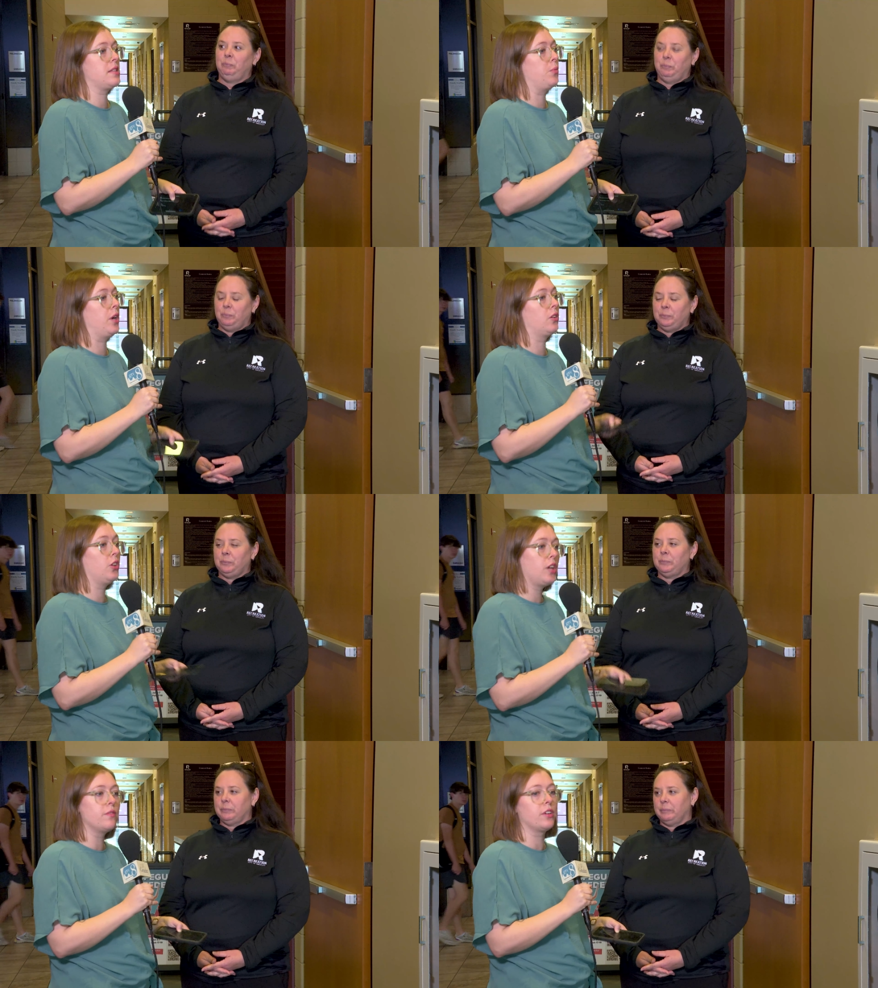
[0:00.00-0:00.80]
Speaker 1: that we are
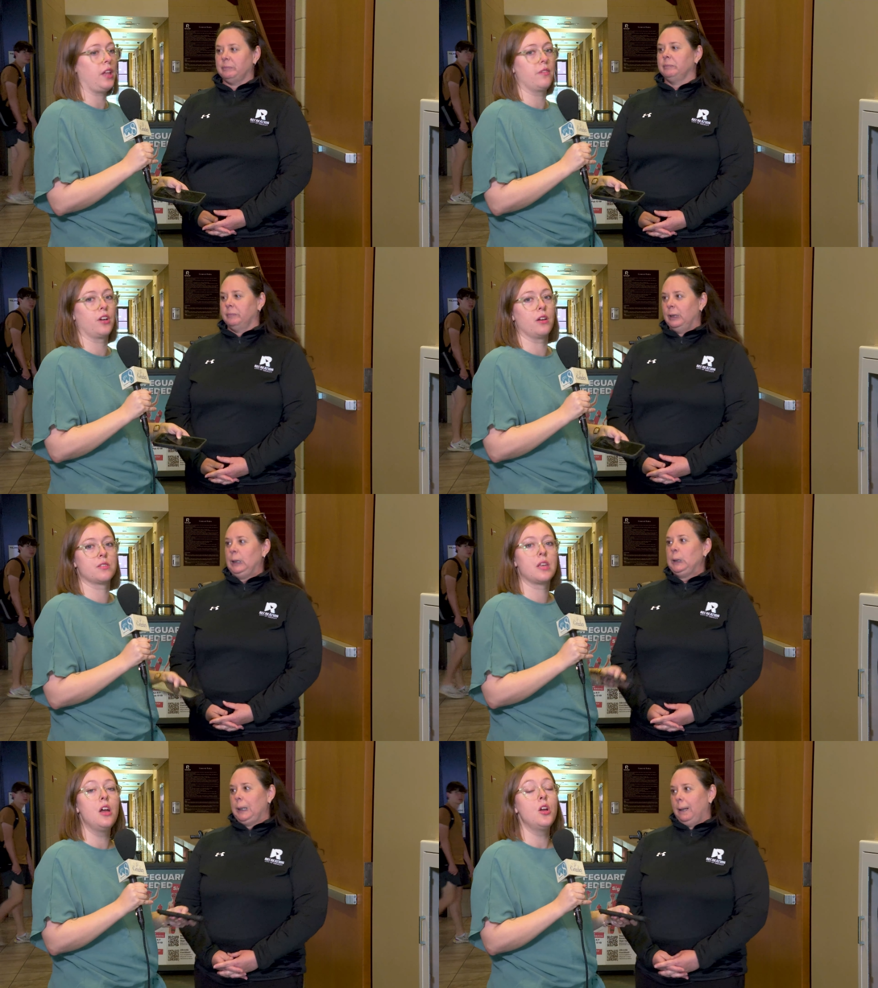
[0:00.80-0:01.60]
looking for
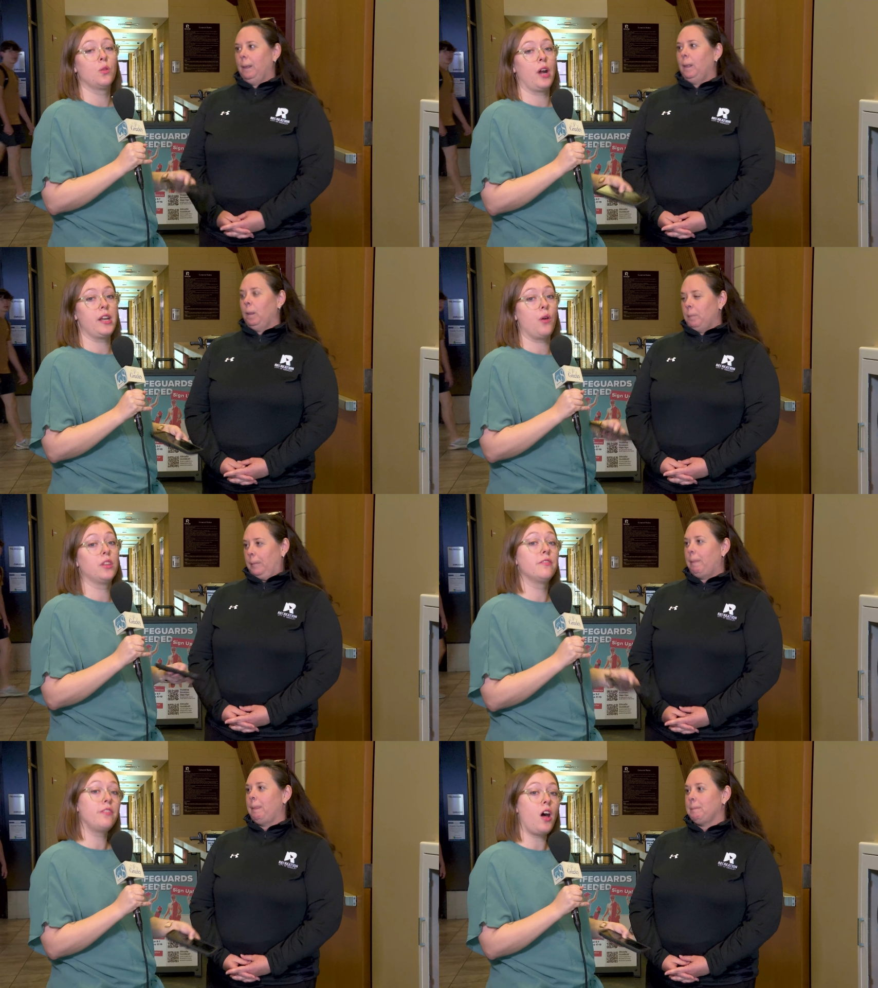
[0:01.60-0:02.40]
lifeguards right now
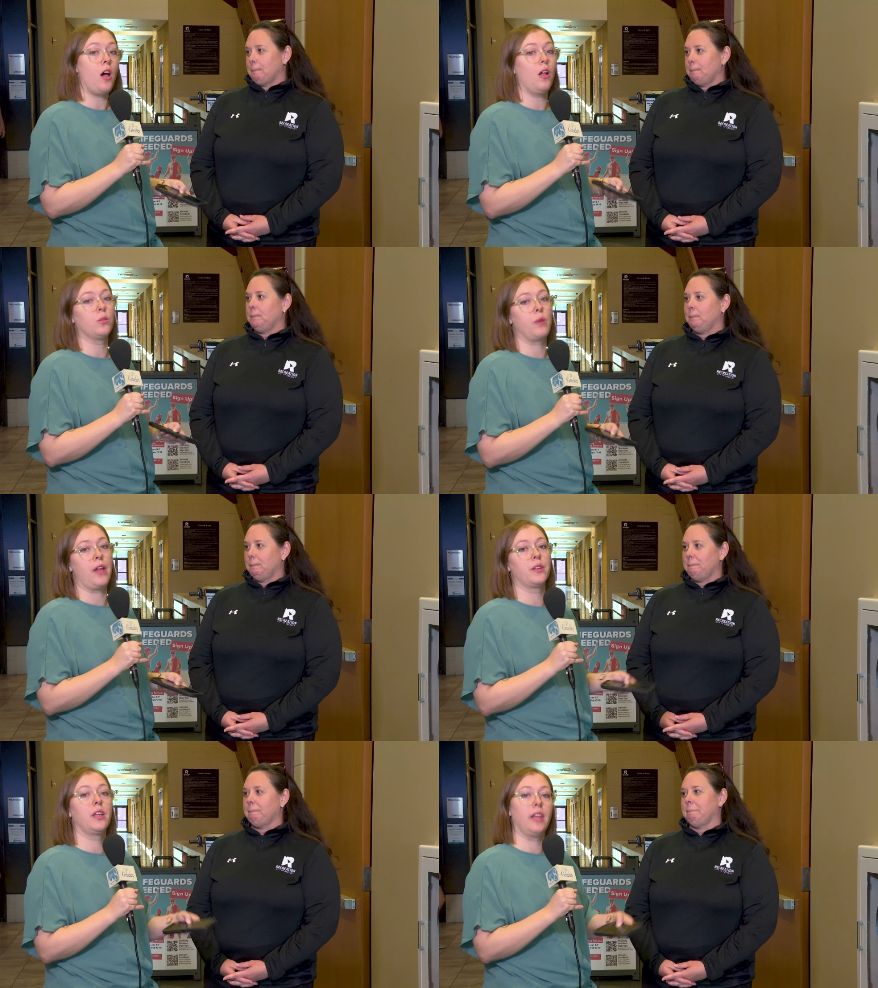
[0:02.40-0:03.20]
in the fall
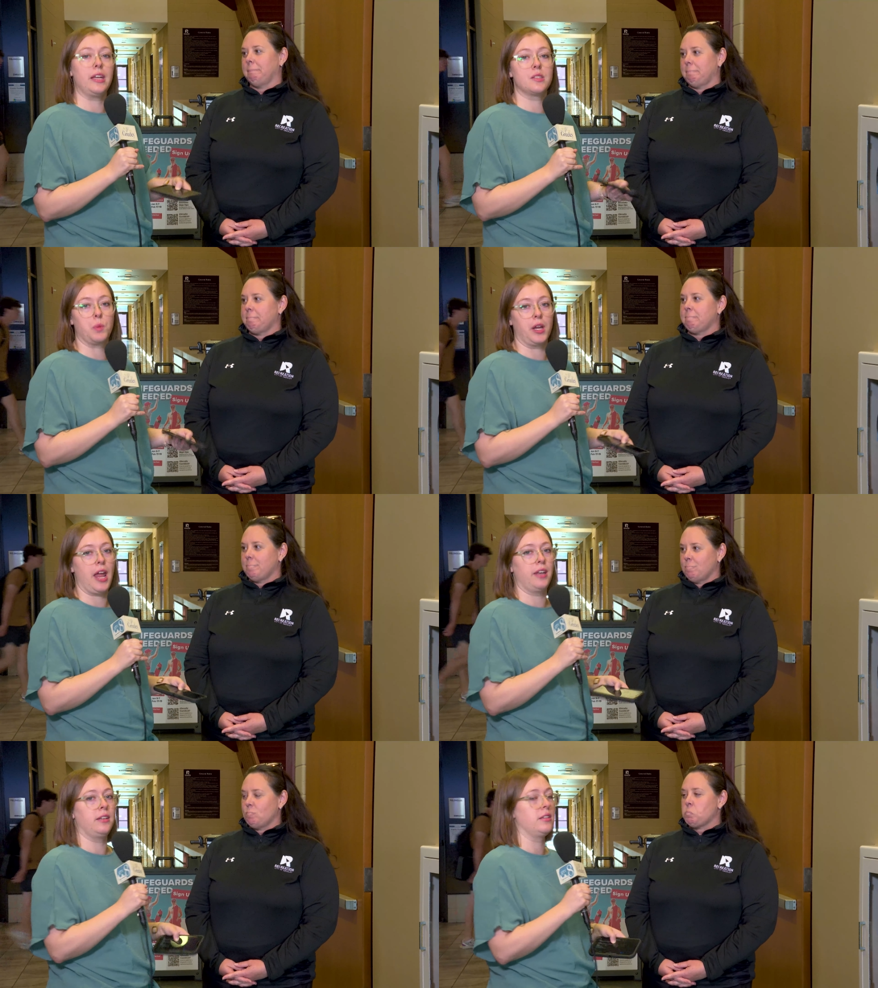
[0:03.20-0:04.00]
rather than late spring
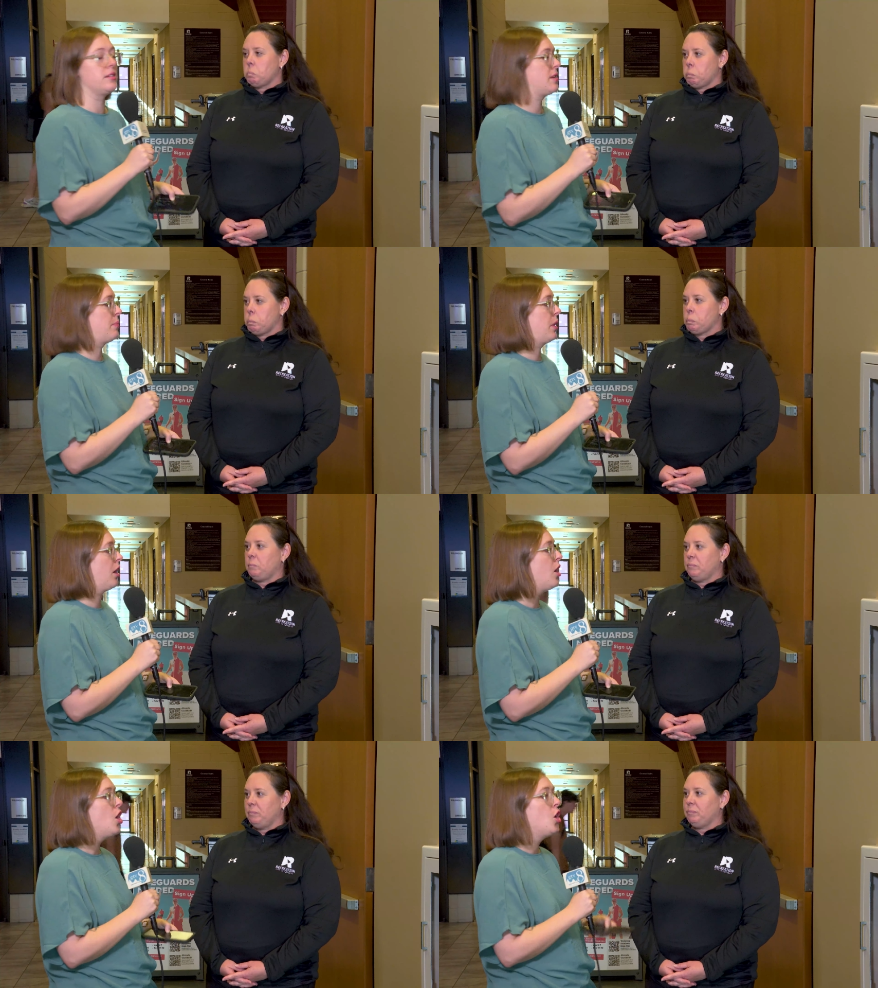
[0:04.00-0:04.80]
headed into
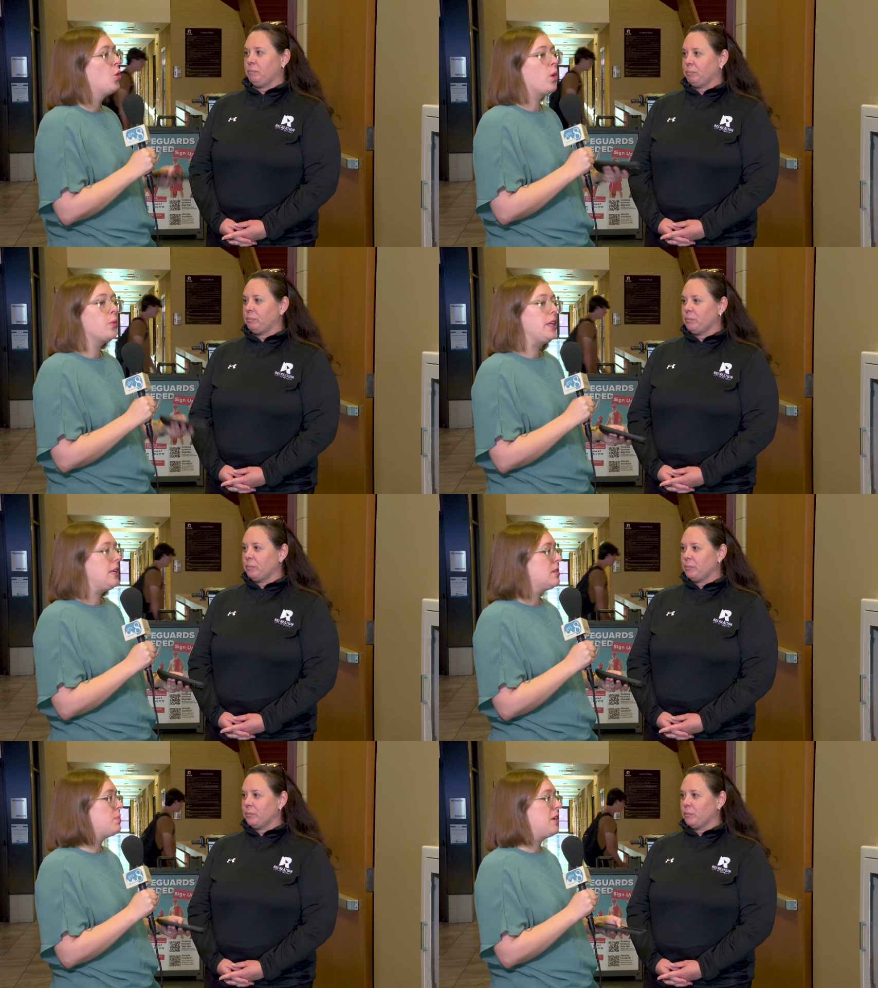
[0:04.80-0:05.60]
summer. What do we
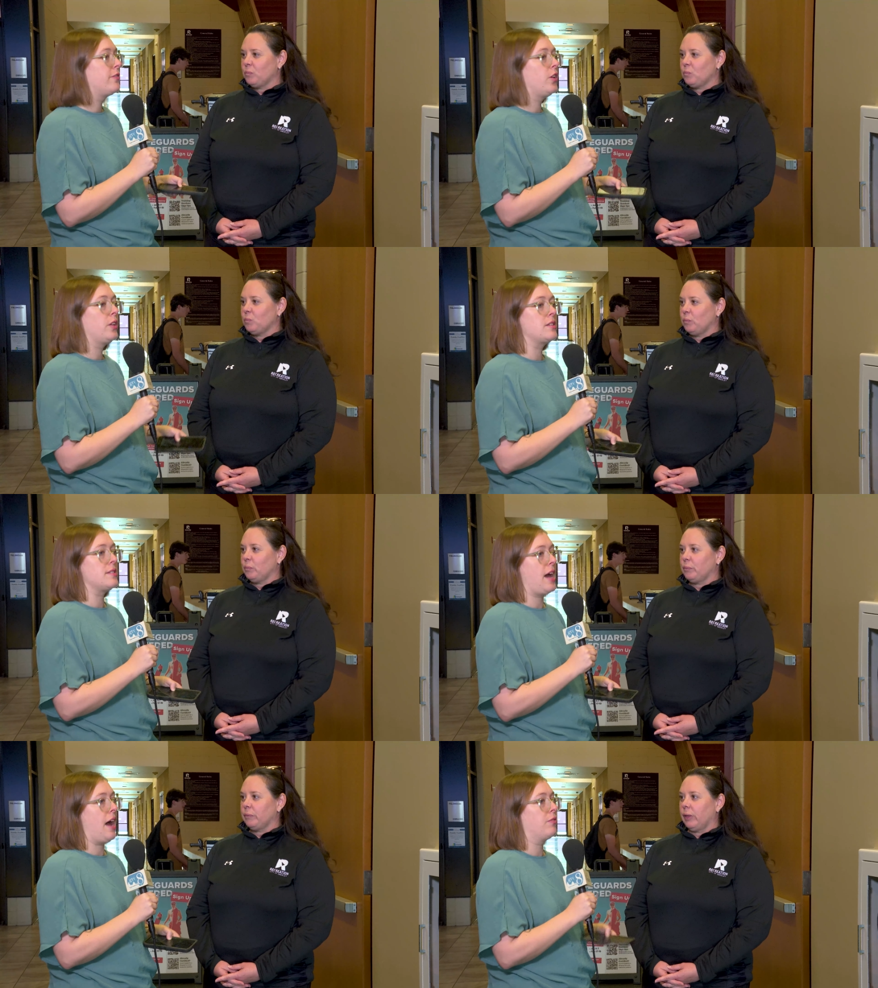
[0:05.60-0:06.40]
need to be fully
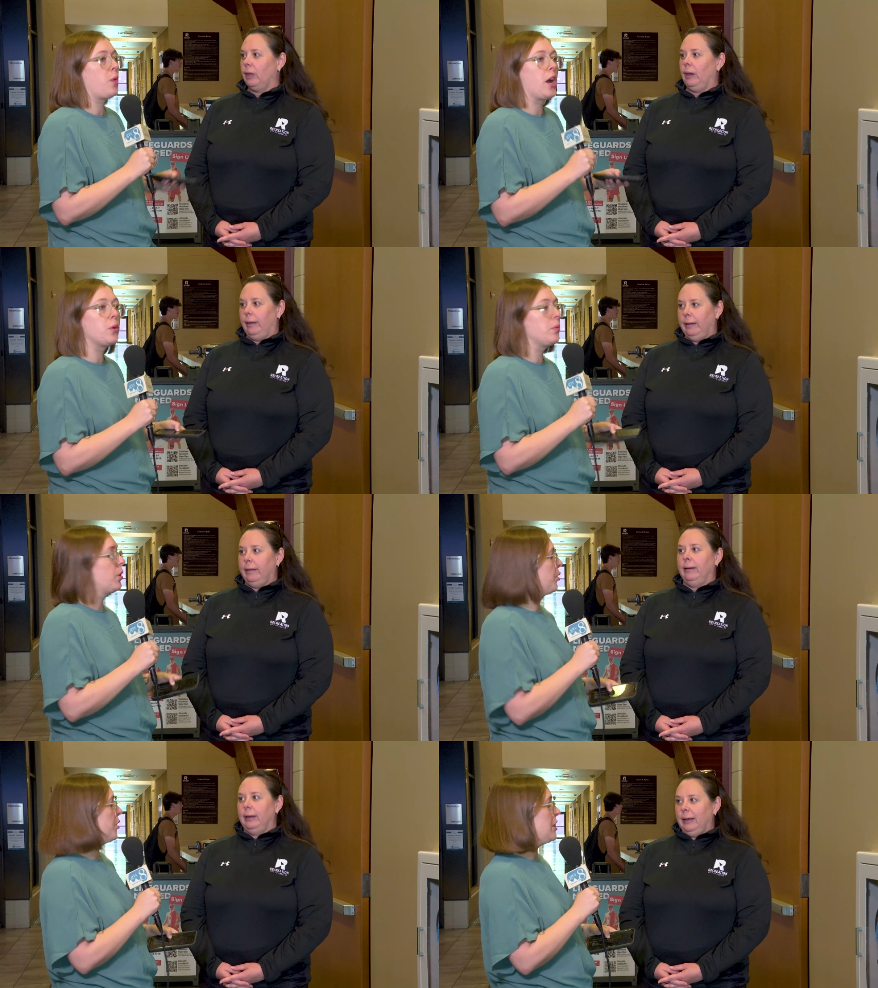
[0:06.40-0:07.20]
staffed? Why are we
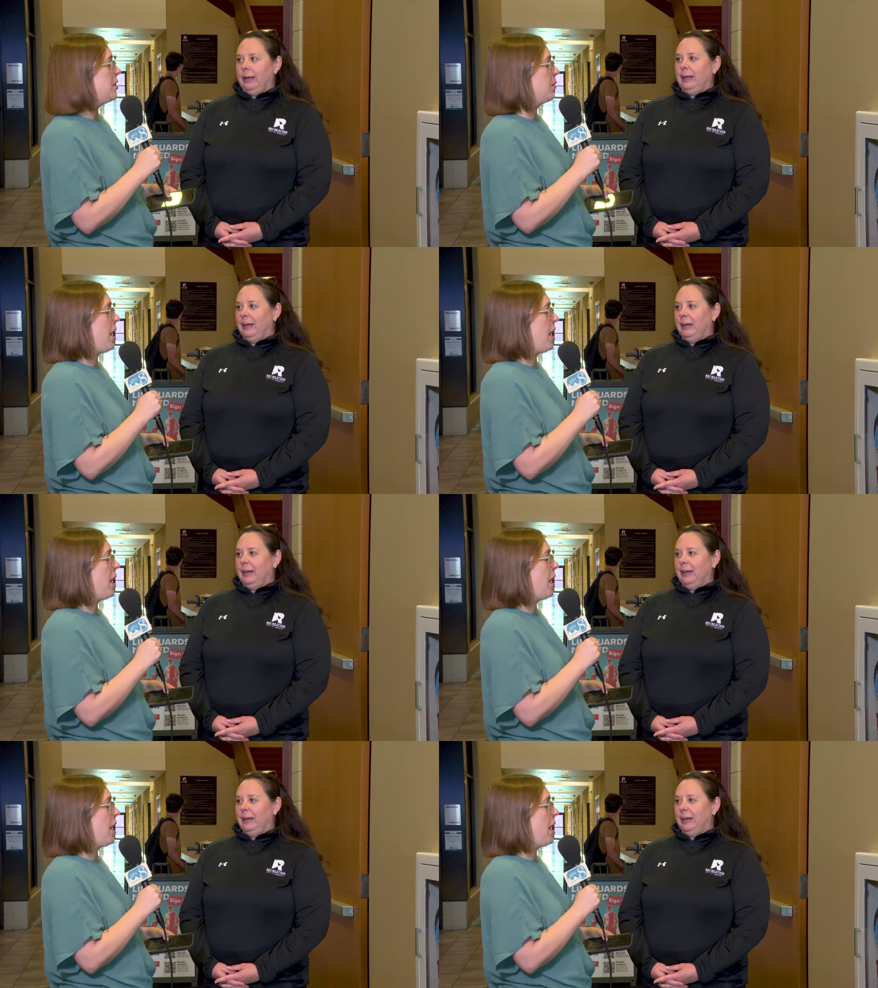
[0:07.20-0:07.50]
recruiting year